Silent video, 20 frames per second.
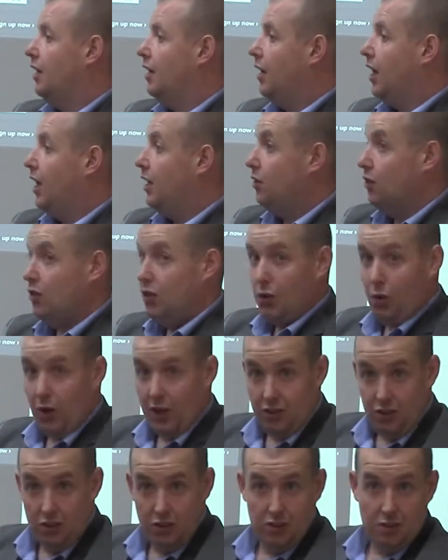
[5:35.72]
Any other
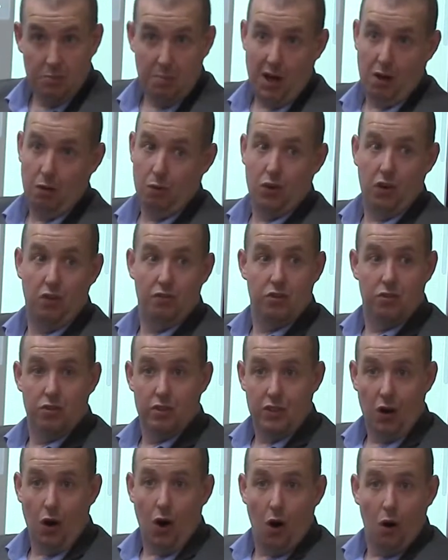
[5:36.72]
questions about Coventry as
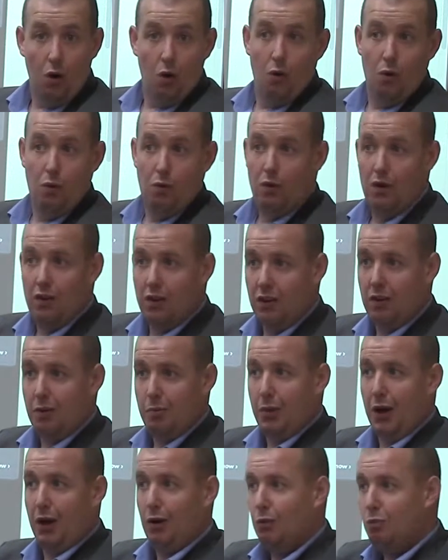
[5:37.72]
a whole,
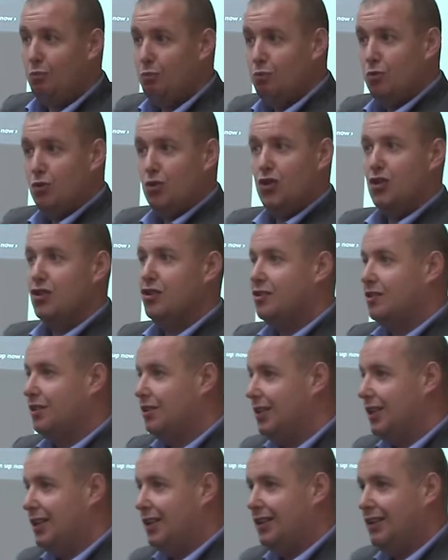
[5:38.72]
about
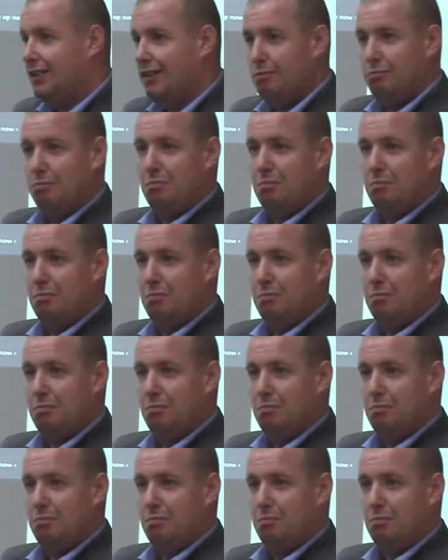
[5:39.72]
studying?